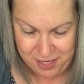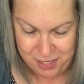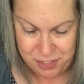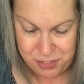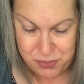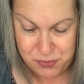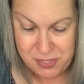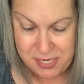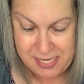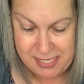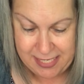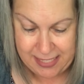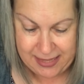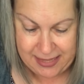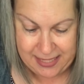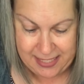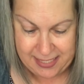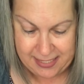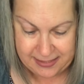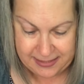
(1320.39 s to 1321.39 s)
You can get
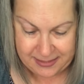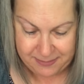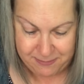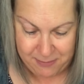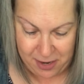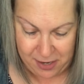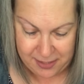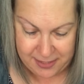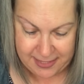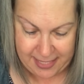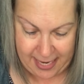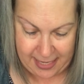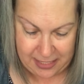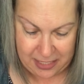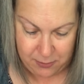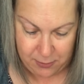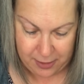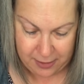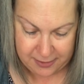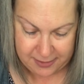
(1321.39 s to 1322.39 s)
these mugs
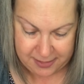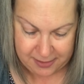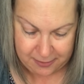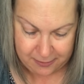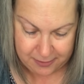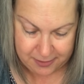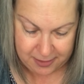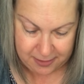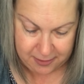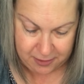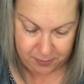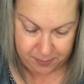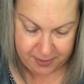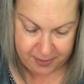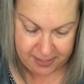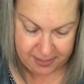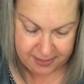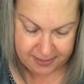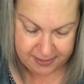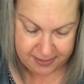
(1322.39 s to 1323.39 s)
anywhere. See, there's a little
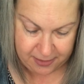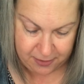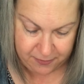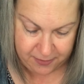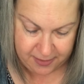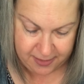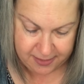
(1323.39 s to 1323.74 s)
piece there that